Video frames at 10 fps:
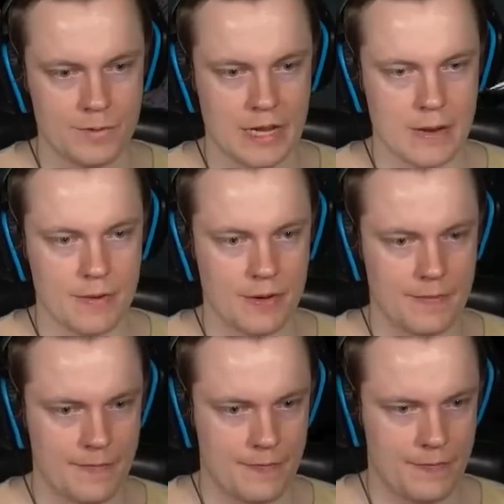My camera.
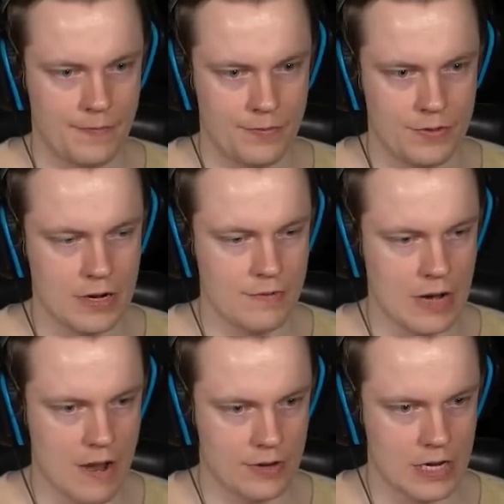Did I even
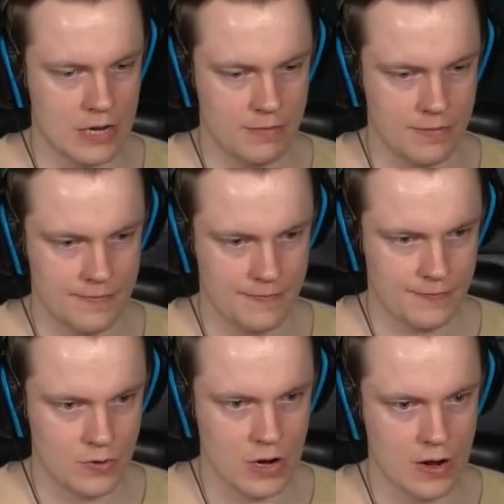have a cam?
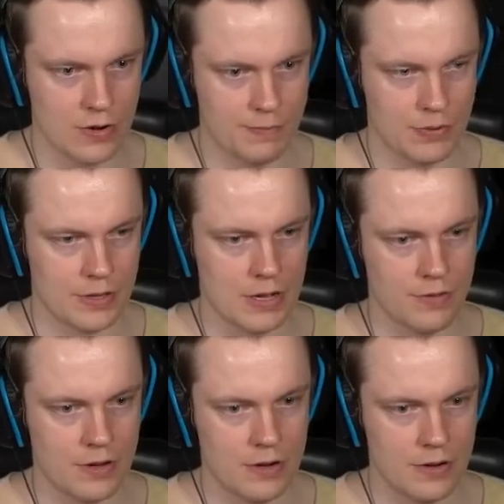Why oh, I already put it down there?